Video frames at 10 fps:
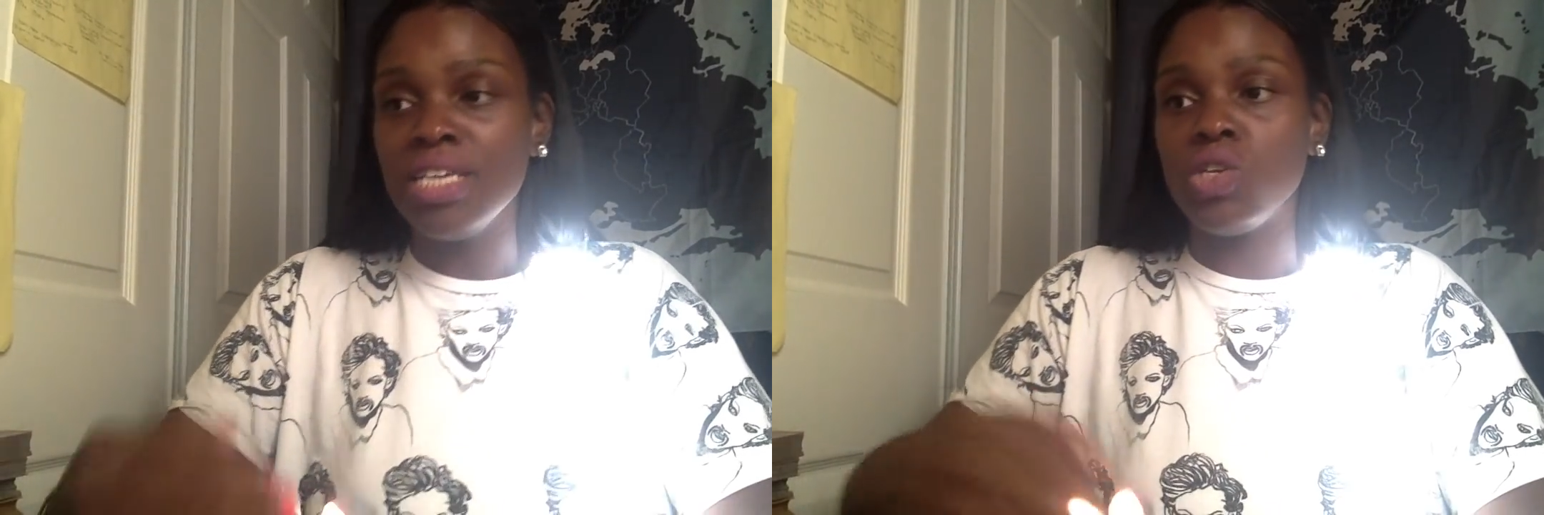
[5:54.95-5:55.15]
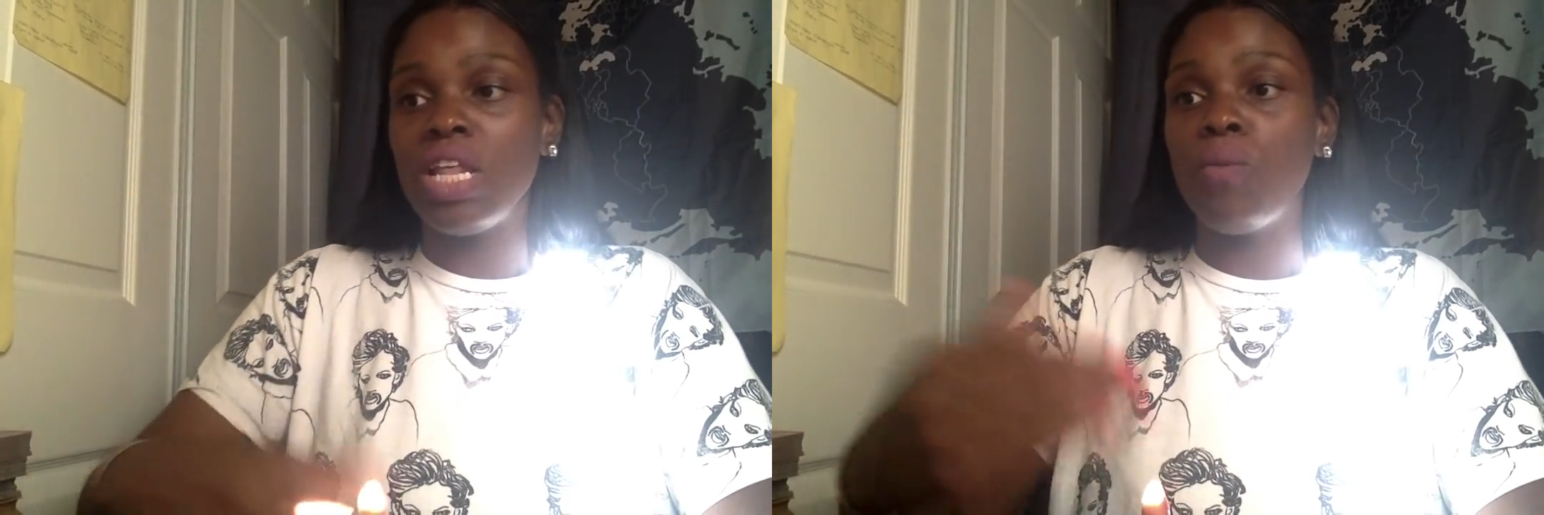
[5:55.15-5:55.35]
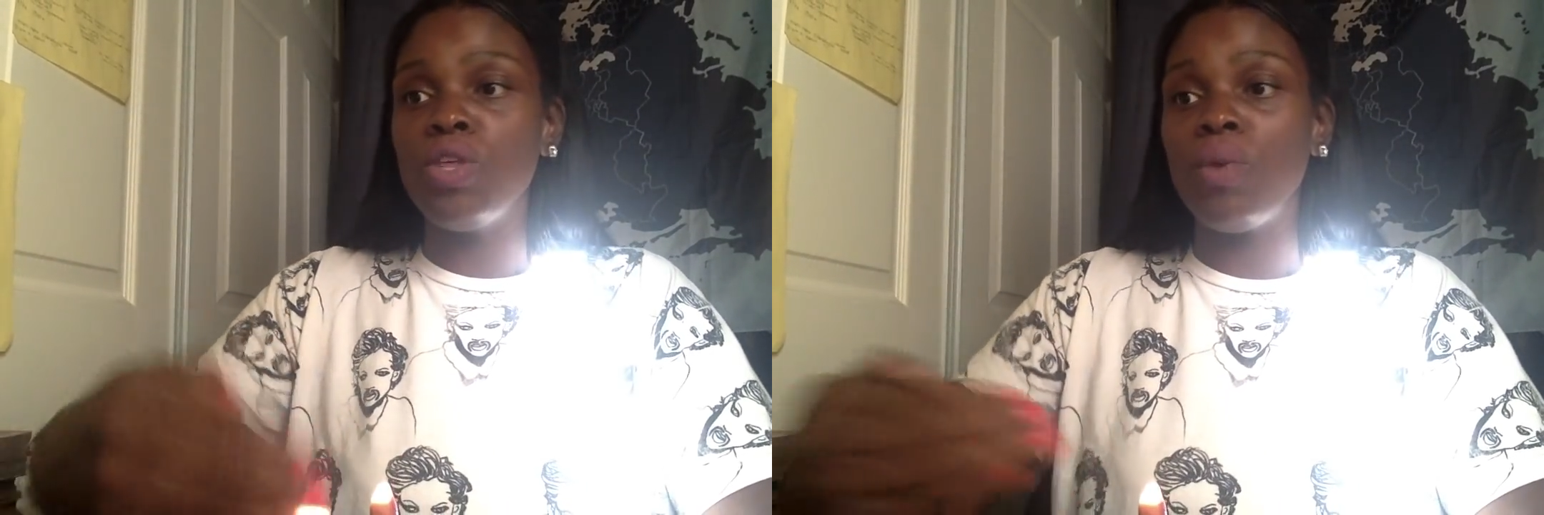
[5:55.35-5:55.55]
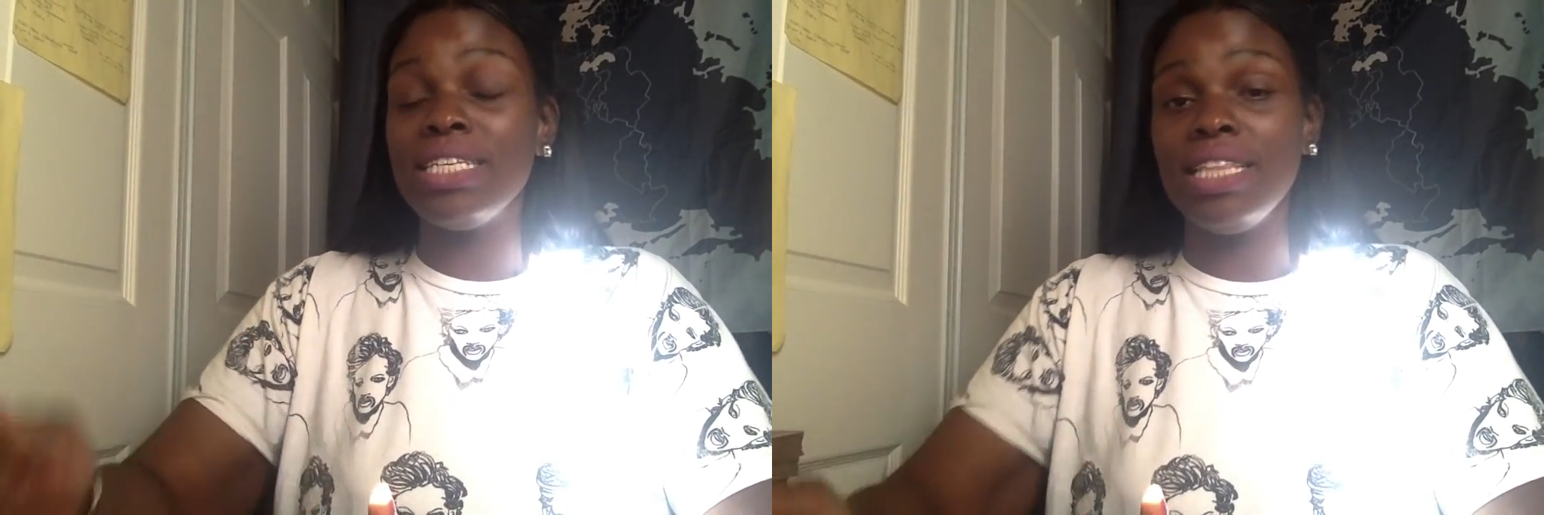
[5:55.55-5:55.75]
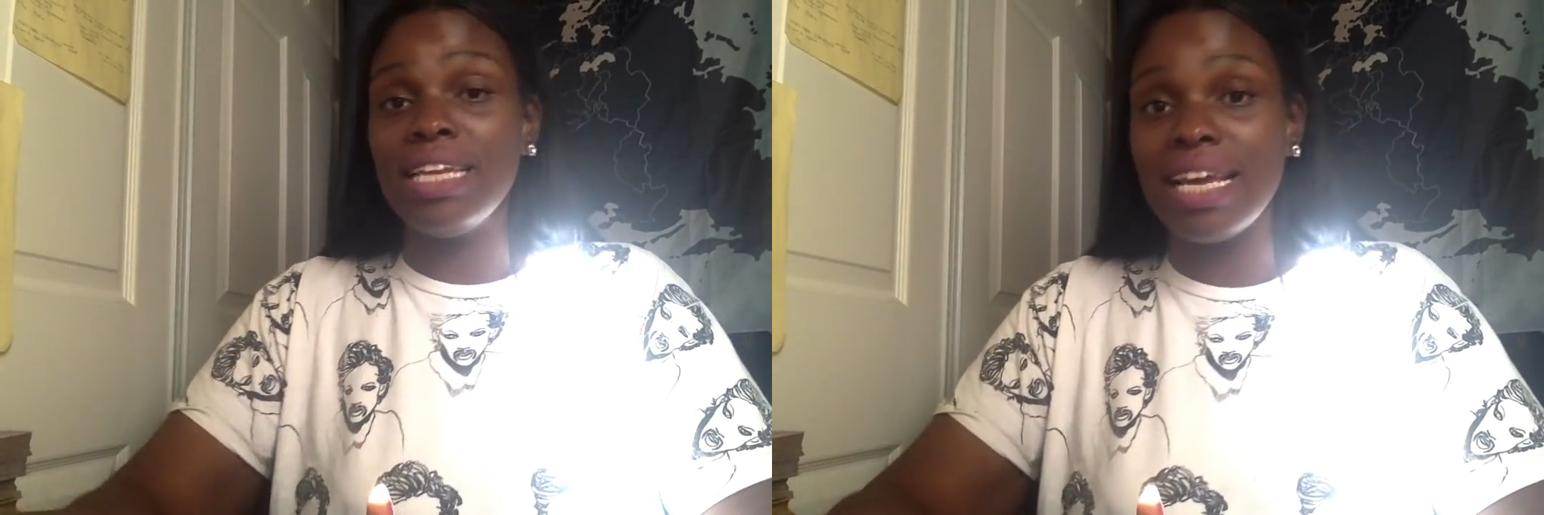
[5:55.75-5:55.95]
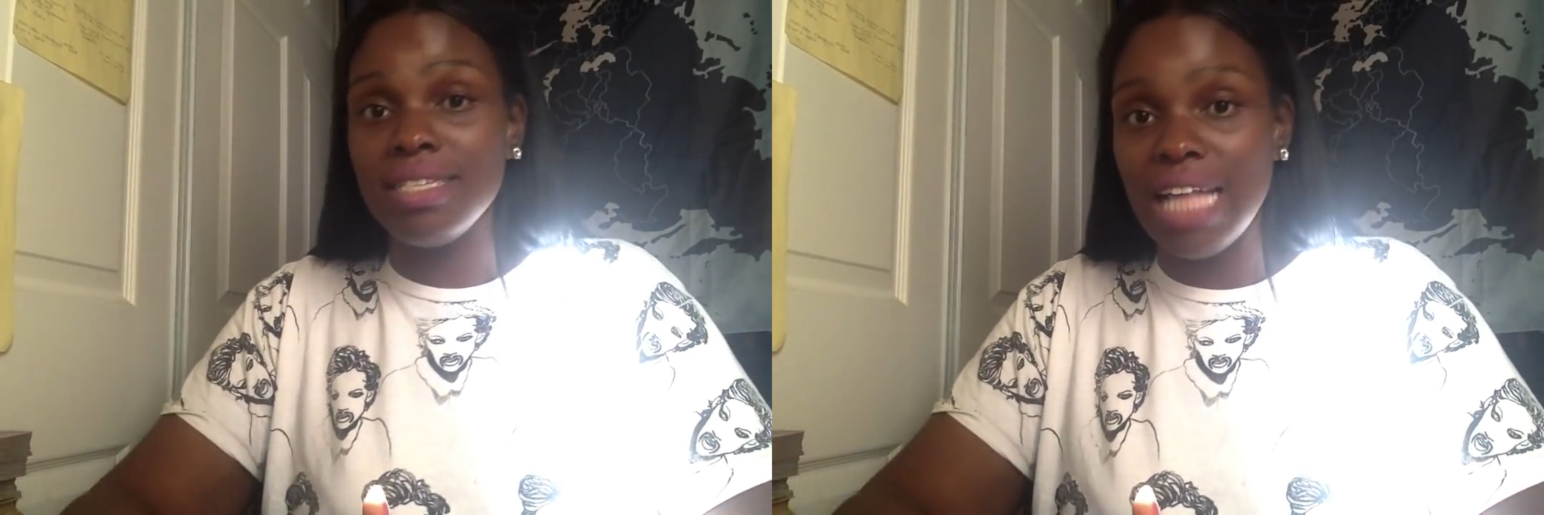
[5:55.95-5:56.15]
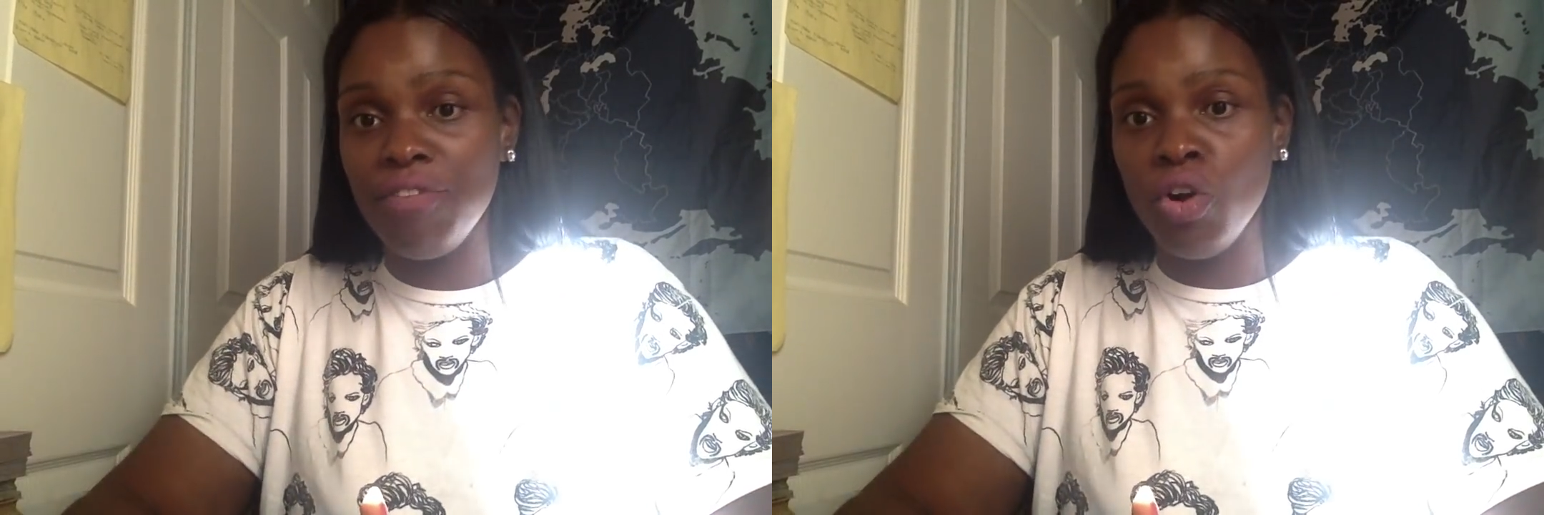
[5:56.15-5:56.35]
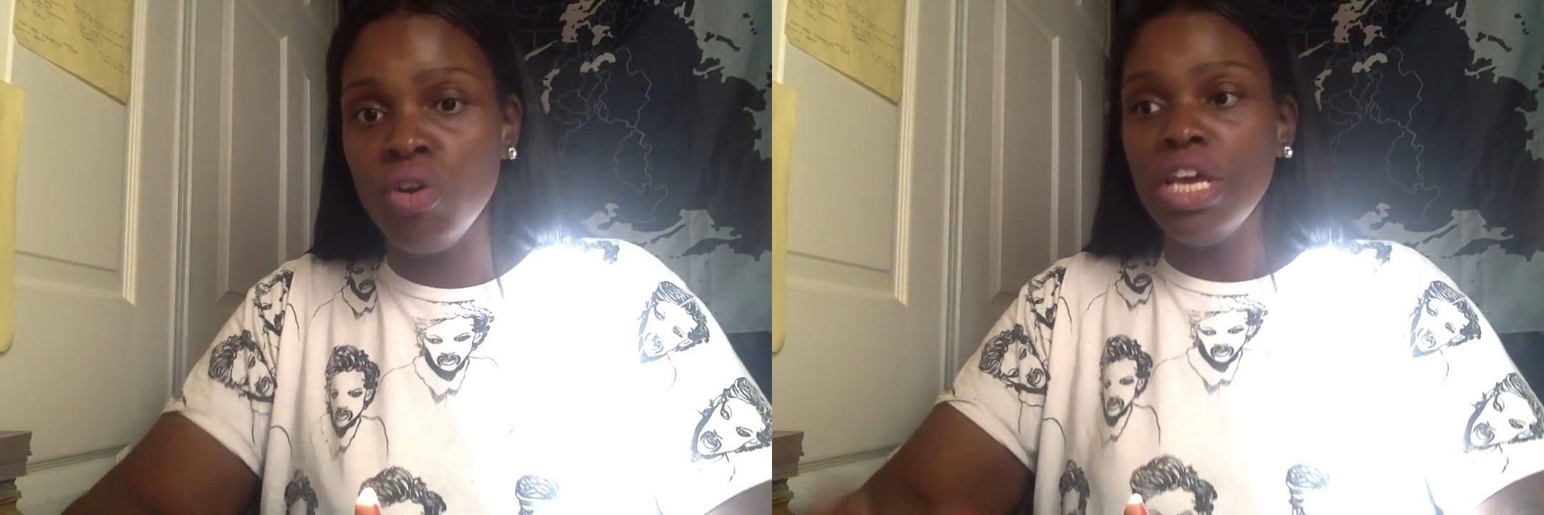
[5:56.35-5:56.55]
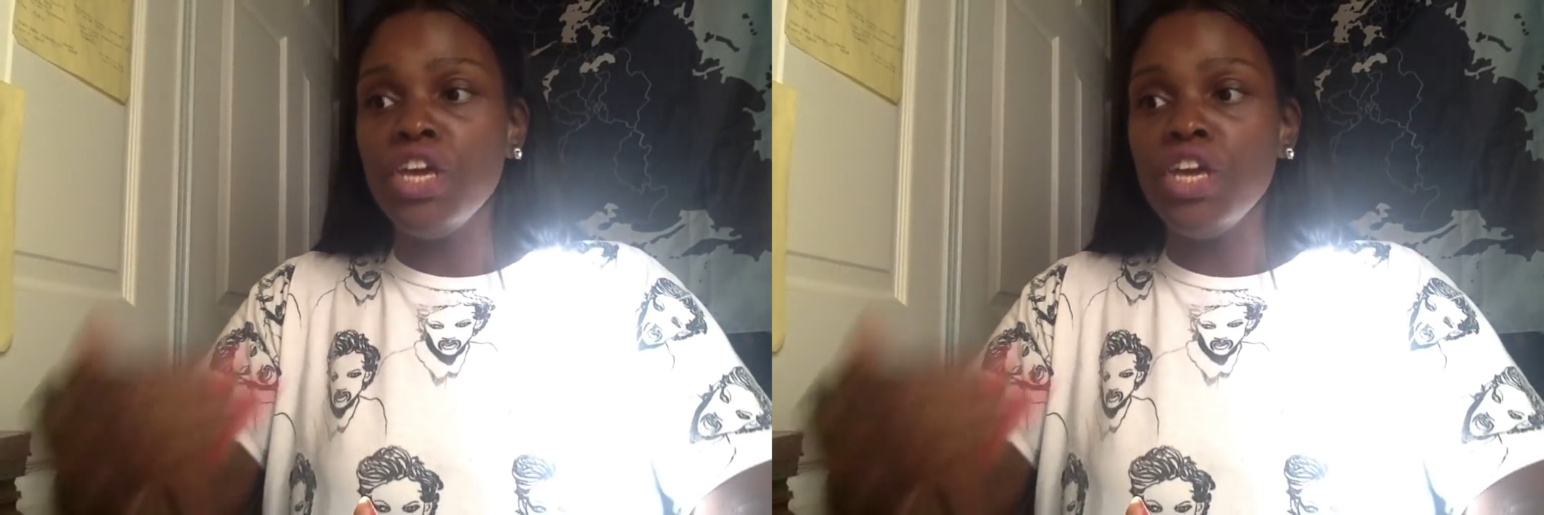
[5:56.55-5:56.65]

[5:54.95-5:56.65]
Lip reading: So then when you get to the next level,